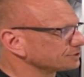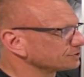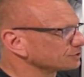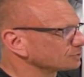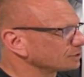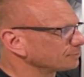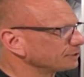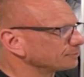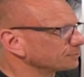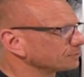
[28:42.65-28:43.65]
This is why
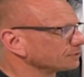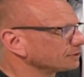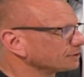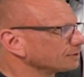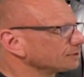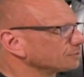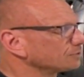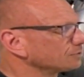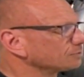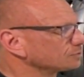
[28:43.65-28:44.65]
people
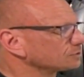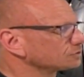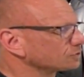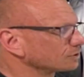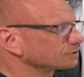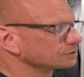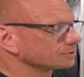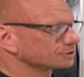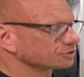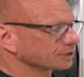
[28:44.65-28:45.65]
will talk
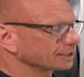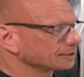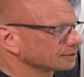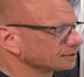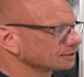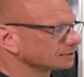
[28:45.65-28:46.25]
to a trainer.